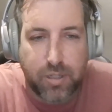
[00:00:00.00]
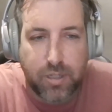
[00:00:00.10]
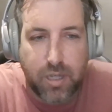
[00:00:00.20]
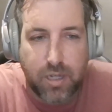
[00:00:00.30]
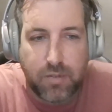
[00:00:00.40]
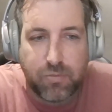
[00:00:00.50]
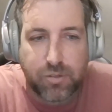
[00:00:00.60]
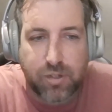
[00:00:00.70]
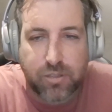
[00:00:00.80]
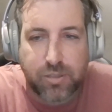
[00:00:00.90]
an
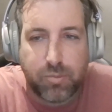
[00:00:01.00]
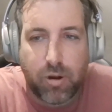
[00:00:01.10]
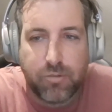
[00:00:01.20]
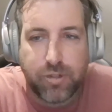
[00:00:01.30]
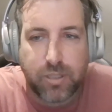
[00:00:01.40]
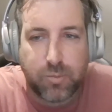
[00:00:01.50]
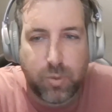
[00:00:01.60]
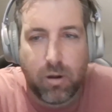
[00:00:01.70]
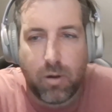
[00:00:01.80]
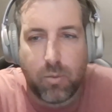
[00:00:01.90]
infrastructure
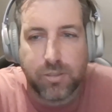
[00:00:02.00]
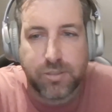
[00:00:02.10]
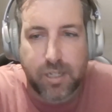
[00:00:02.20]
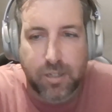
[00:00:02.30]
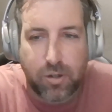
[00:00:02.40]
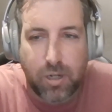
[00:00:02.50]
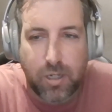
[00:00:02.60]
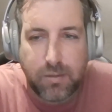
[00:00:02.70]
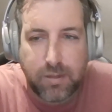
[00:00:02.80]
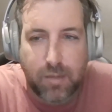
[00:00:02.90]
project where I was that guy,